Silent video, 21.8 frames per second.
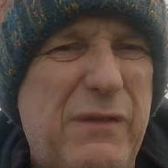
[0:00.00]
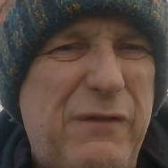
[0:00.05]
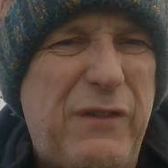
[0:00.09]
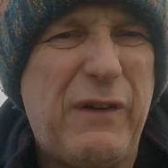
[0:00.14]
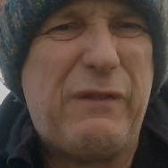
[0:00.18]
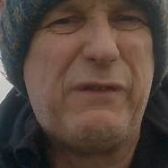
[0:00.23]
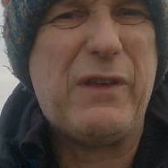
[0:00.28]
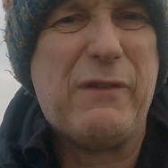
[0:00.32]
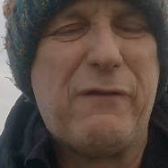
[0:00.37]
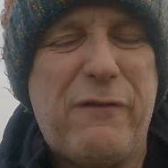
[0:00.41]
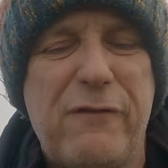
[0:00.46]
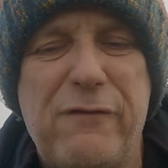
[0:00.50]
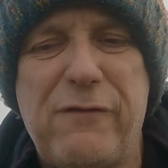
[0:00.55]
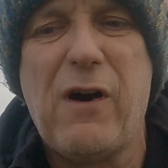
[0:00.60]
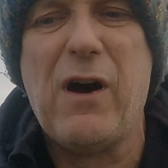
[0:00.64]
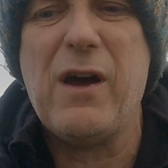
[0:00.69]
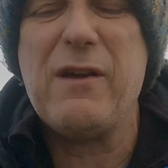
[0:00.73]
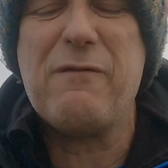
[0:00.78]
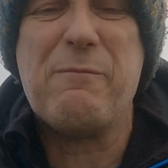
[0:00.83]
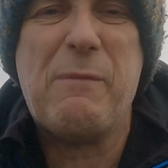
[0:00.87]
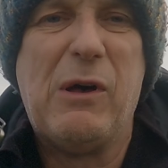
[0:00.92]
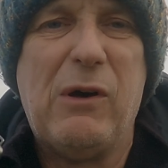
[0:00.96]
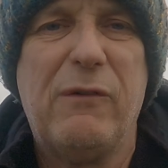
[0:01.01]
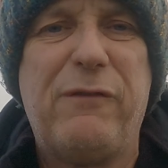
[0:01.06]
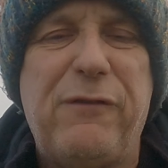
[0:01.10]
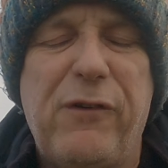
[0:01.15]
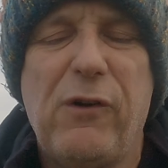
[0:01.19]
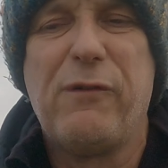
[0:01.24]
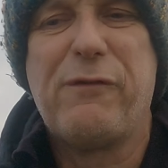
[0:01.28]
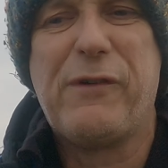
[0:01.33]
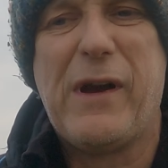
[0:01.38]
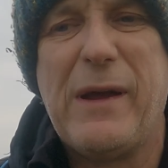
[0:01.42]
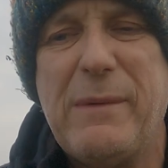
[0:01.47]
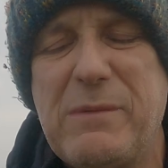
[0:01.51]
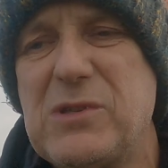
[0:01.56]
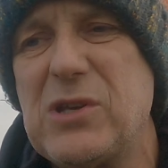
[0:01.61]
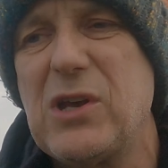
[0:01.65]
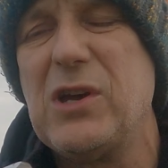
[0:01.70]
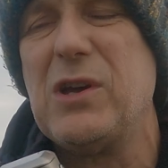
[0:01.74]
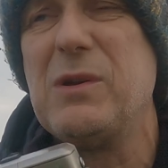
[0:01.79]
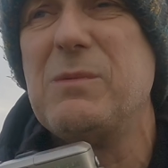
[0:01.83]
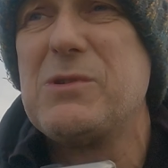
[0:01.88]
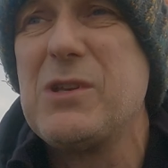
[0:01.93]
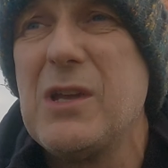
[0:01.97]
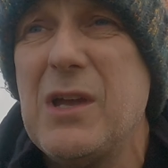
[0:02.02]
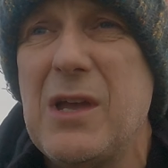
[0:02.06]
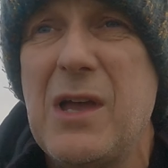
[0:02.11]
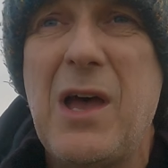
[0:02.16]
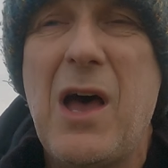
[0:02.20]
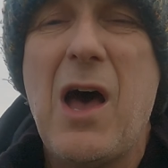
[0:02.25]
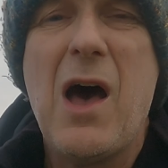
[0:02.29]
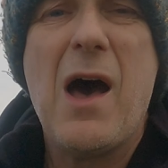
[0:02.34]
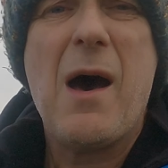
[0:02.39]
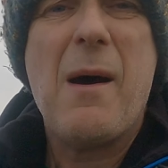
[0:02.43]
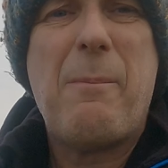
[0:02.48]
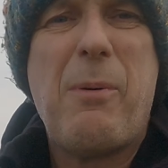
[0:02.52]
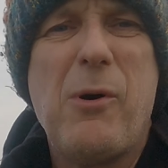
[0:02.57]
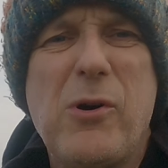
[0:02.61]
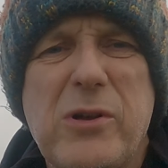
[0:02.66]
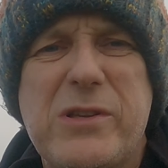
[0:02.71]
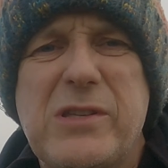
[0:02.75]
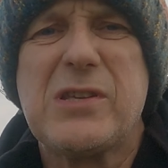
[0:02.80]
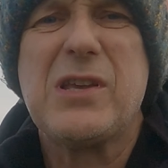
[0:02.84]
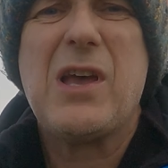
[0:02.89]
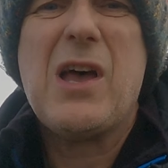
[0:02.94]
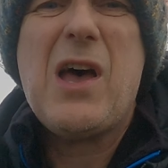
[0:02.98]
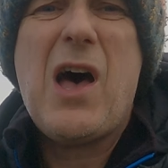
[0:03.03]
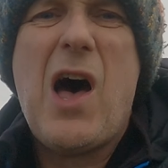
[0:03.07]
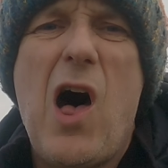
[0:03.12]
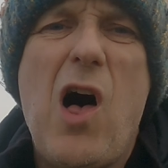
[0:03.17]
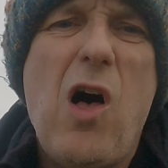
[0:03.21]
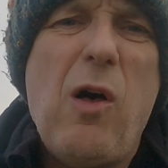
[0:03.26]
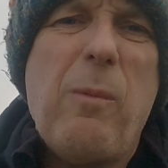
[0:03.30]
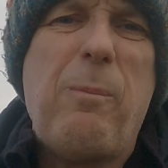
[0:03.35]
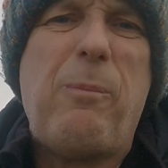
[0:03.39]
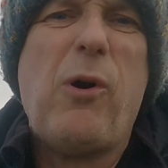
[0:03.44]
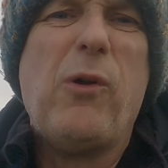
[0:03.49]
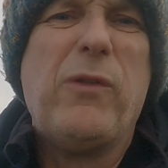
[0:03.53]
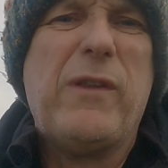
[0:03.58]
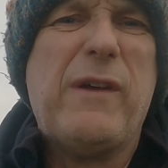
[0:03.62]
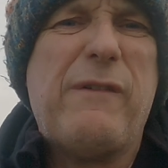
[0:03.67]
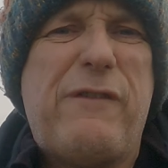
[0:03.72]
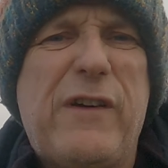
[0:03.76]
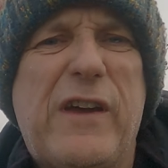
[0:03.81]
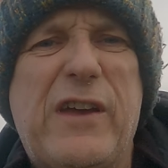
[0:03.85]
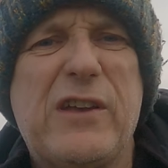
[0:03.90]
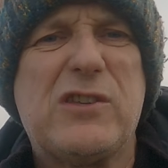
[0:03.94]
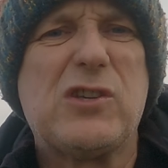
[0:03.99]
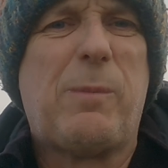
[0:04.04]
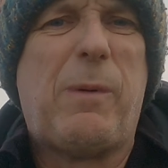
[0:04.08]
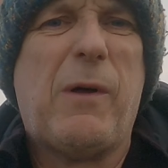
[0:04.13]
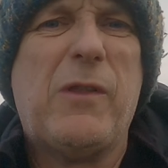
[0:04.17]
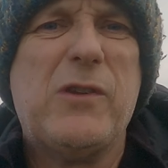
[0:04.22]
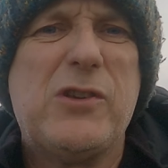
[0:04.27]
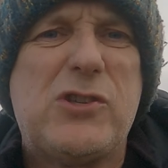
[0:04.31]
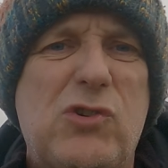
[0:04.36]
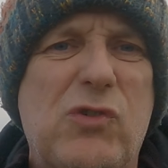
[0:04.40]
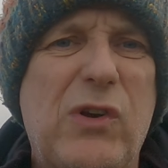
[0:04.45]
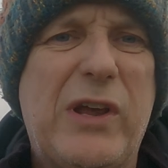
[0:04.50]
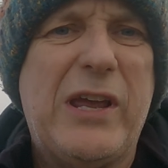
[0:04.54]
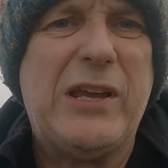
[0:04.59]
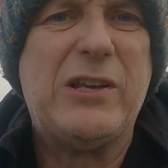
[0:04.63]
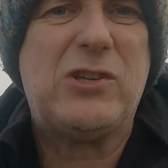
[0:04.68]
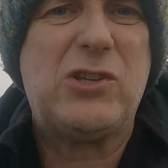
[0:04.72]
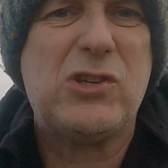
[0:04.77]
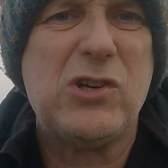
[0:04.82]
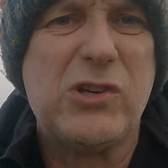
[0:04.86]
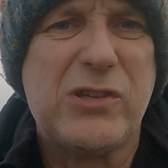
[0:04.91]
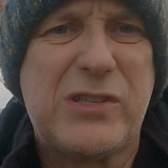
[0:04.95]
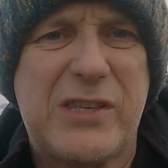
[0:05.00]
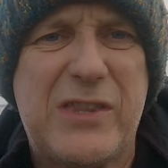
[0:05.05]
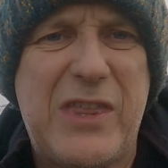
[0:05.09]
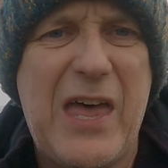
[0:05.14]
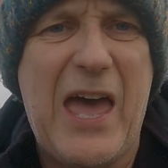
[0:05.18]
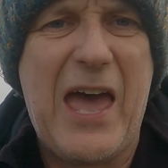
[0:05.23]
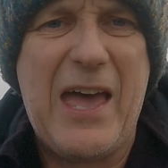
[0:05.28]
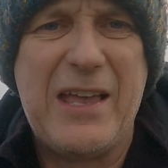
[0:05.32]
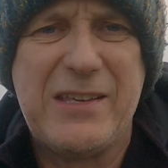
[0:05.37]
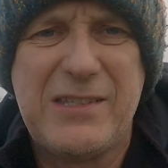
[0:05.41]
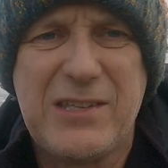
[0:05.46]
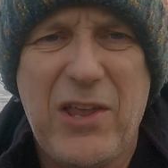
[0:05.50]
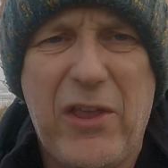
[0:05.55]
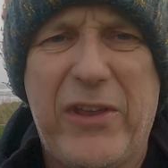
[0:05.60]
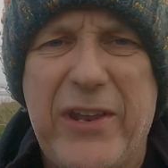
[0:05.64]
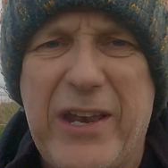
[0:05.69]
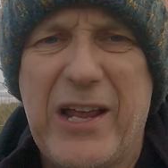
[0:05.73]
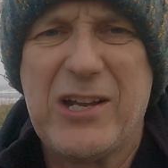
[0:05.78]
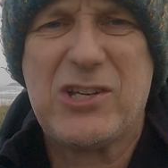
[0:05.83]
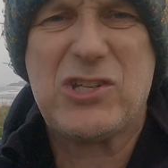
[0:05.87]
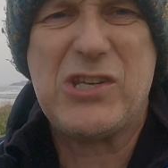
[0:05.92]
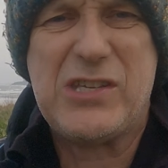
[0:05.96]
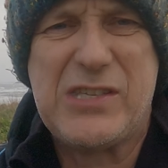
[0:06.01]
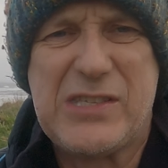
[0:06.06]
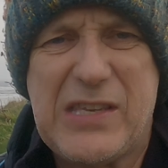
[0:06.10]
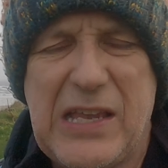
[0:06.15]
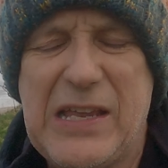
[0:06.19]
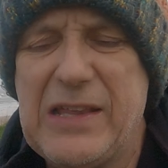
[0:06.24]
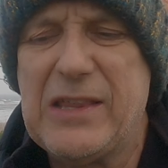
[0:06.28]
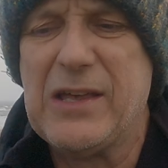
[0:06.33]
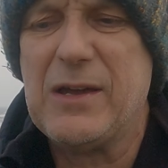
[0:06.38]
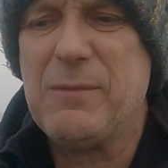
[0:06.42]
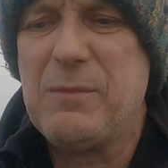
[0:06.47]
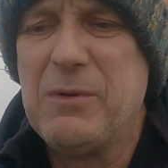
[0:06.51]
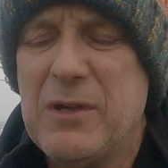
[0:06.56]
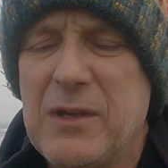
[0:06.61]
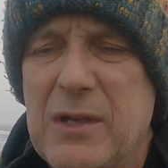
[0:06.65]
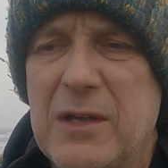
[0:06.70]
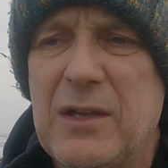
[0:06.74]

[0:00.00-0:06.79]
to 55mm full frame terms, but I'll put the figures up on the screen just there so you can actually see them.